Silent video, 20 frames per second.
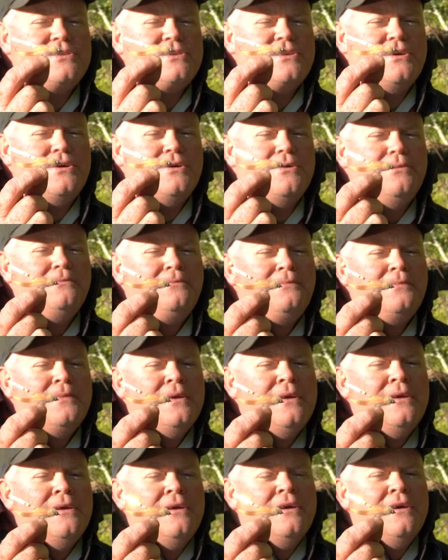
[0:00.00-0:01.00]
So
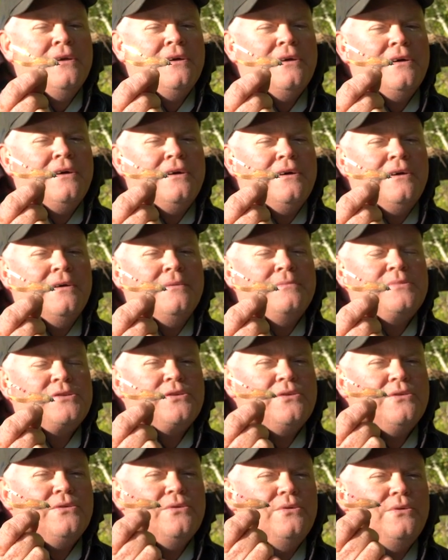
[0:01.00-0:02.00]
um,
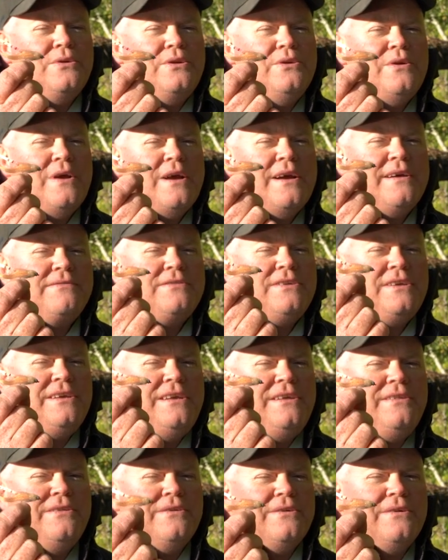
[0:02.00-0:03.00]
so you have to
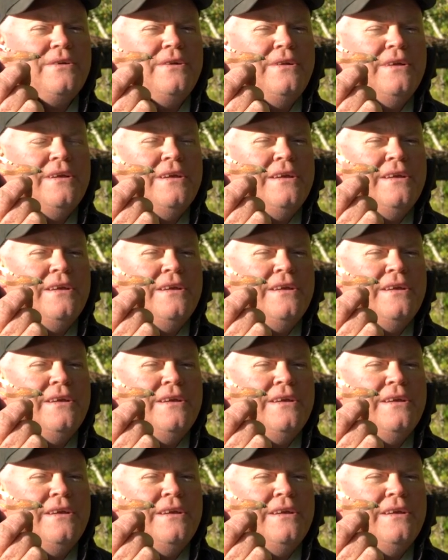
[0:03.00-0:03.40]
either